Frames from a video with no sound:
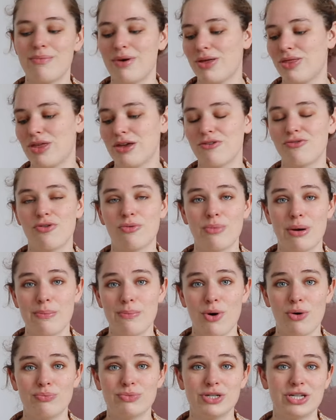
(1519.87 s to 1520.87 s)
I think for my
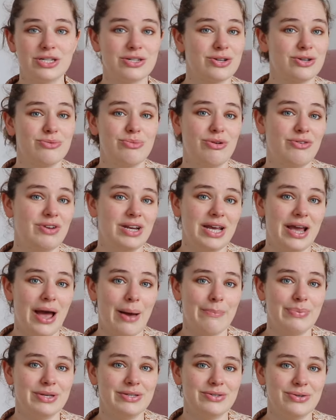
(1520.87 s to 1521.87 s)
mom, she's going to be really
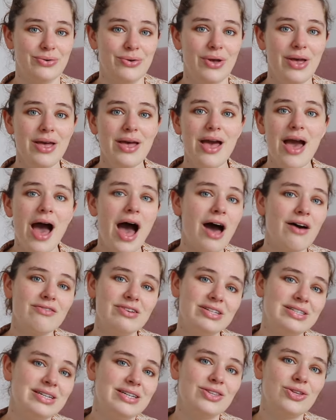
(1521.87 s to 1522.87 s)
happy to have
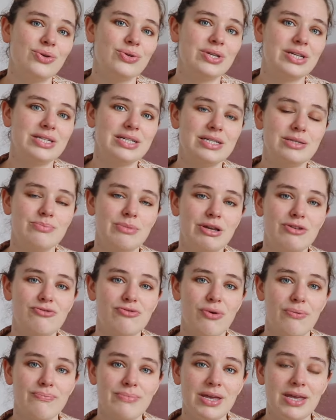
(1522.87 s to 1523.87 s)
it and know that it's made
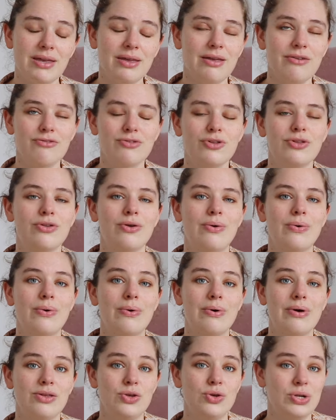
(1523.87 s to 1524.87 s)
for me, even
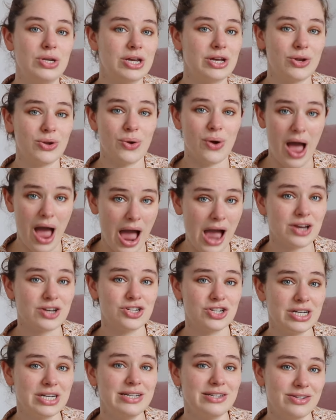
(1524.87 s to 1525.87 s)
though Uniqlo
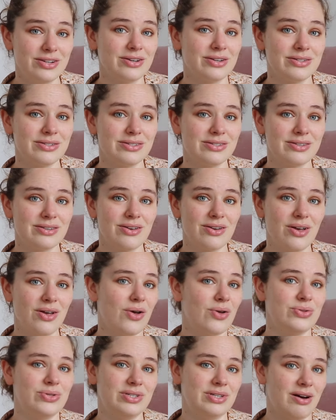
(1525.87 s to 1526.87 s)
actually does
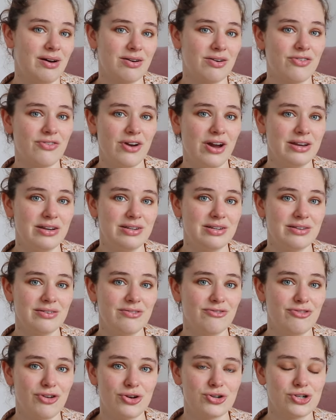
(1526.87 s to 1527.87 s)
a dark red
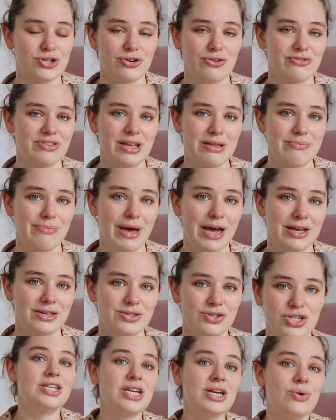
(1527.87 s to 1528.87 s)
version of that bag,
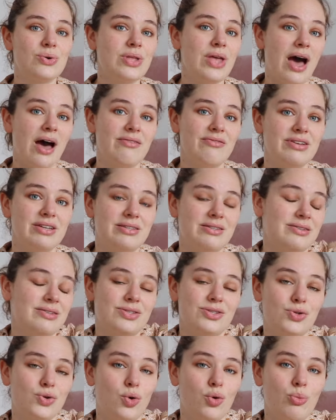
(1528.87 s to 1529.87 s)
so she could have it
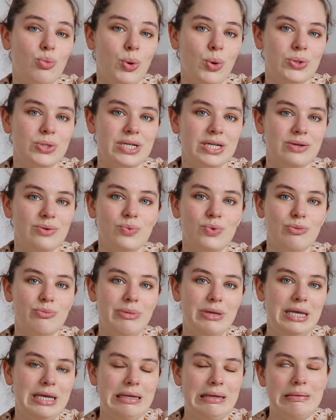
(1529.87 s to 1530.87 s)
store-bought and it would
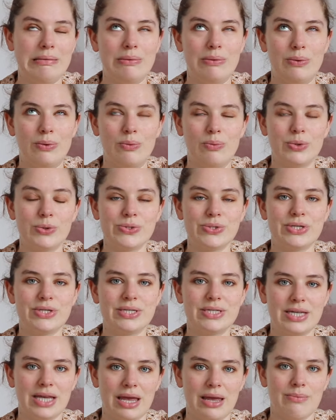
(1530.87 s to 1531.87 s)
be almost the
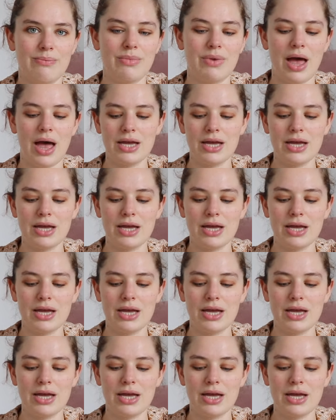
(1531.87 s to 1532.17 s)
same.